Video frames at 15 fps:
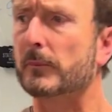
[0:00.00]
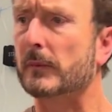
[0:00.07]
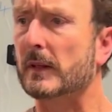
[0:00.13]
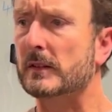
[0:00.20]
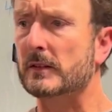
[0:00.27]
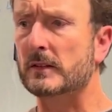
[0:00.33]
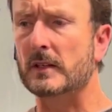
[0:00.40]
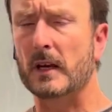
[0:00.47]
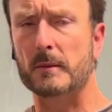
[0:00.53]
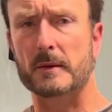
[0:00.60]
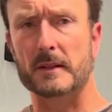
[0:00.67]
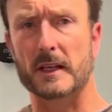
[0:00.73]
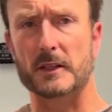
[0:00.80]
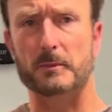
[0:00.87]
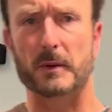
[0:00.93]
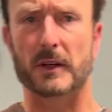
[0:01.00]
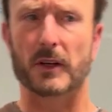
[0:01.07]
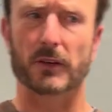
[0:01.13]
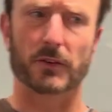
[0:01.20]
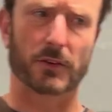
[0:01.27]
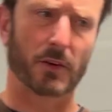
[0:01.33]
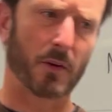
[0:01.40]
determine this
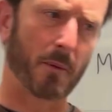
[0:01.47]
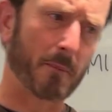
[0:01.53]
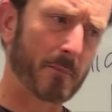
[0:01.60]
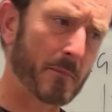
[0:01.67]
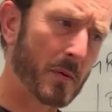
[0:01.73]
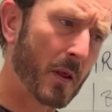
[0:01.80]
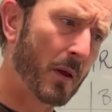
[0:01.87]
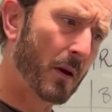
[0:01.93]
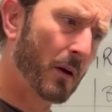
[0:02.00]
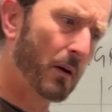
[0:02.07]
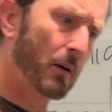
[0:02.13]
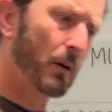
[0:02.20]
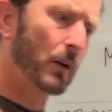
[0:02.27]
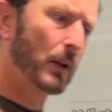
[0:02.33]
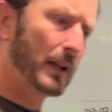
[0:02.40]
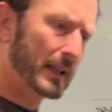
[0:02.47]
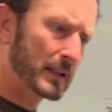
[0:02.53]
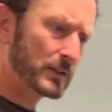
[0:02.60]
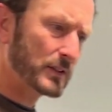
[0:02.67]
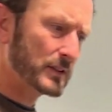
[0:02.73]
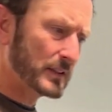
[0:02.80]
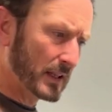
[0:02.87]
because on
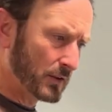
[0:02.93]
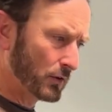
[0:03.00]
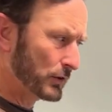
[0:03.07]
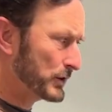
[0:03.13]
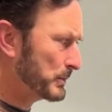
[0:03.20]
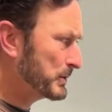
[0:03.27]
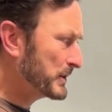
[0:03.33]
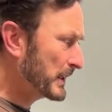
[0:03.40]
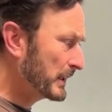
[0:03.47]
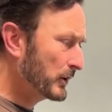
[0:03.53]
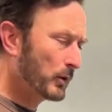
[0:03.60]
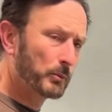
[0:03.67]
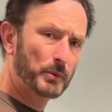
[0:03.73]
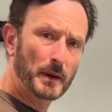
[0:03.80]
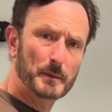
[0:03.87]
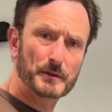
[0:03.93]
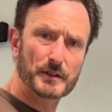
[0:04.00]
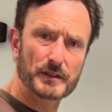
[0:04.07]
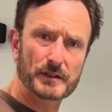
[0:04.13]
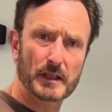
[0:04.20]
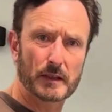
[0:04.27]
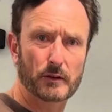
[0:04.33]
legacy technology, particularly
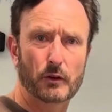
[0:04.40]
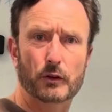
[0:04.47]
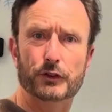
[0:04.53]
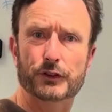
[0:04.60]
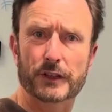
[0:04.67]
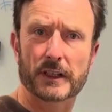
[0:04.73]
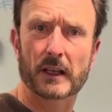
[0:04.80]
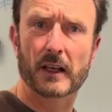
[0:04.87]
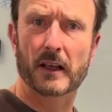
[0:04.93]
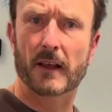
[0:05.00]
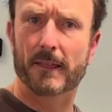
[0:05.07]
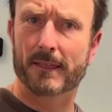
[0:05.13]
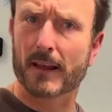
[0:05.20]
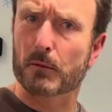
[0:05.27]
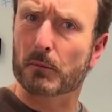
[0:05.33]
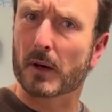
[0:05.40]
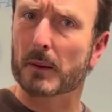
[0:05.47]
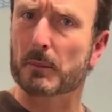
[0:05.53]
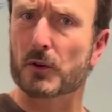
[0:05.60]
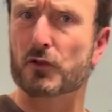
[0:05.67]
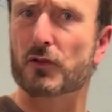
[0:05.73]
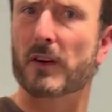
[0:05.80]
on-premises technology, that might
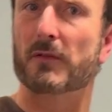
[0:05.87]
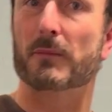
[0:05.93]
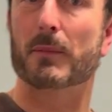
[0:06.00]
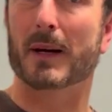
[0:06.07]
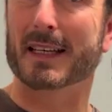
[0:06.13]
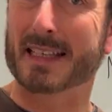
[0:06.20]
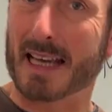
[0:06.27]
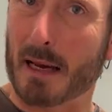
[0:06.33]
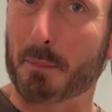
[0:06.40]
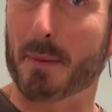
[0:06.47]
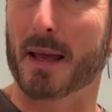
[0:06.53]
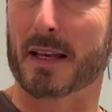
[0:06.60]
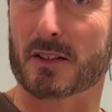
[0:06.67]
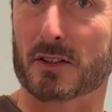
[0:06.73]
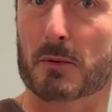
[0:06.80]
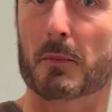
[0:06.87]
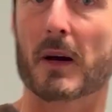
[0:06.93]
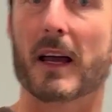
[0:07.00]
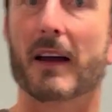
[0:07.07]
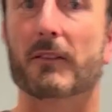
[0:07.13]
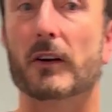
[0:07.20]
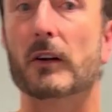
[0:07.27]
be driven by CapEx. You
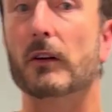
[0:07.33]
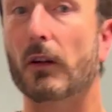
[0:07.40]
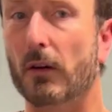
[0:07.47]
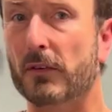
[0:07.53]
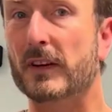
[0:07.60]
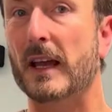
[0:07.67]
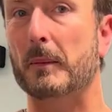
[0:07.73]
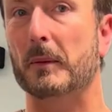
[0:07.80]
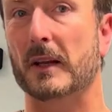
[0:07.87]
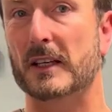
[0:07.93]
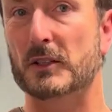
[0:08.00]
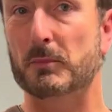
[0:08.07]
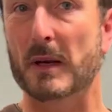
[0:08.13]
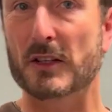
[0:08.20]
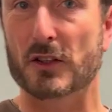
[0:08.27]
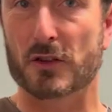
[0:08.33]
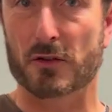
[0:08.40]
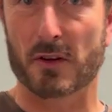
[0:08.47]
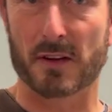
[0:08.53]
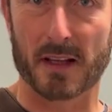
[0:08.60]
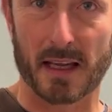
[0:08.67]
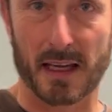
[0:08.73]
might have a lot of capital expenditure
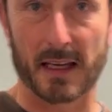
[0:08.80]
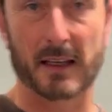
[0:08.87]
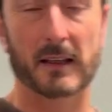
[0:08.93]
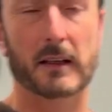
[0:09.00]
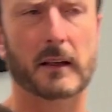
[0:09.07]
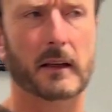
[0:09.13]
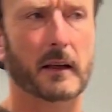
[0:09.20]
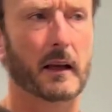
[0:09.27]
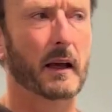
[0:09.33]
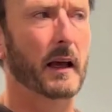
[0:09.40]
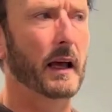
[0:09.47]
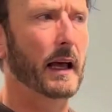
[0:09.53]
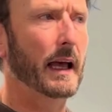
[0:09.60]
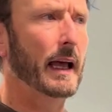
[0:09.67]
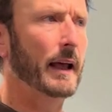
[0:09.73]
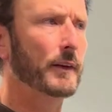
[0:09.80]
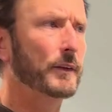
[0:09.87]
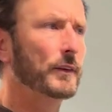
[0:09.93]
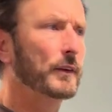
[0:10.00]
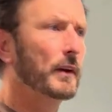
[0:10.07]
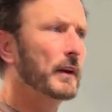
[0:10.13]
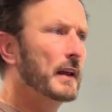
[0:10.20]
in there,
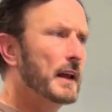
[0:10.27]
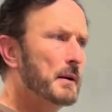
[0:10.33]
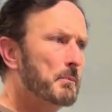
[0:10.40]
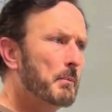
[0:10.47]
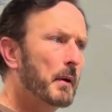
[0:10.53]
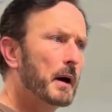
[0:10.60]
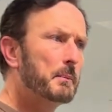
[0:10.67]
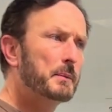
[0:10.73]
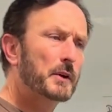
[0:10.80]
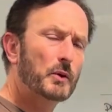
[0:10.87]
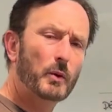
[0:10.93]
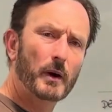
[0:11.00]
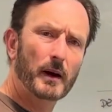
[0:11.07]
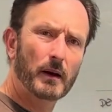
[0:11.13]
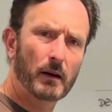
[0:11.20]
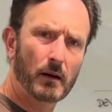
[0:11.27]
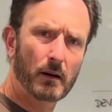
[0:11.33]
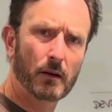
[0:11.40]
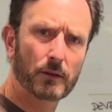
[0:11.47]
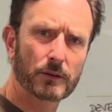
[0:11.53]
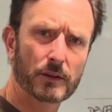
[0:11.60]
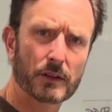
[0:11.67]
and it might be quite
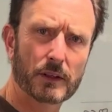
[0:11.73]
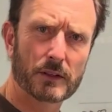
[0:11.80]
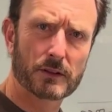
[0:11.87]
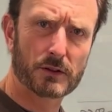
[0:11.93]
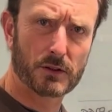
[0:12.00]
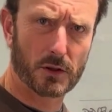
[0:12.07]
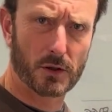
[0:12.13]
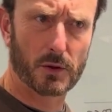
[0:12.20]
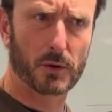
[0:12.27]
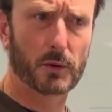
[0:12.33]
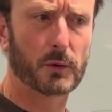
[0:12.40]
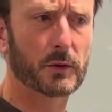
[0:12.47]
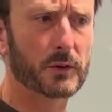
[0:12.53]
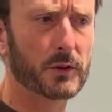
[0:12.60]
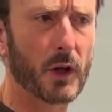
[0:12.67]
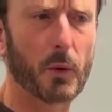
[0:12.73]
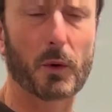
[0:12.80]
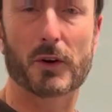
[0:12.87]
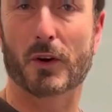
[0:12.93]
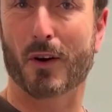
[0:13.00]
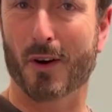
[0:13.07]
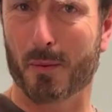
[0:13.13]
hard to know what
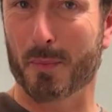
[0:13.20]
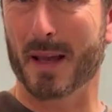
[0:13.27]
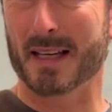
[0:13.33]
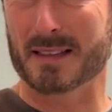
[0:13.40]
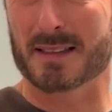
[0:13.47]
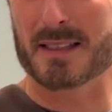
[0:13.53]
your OpEx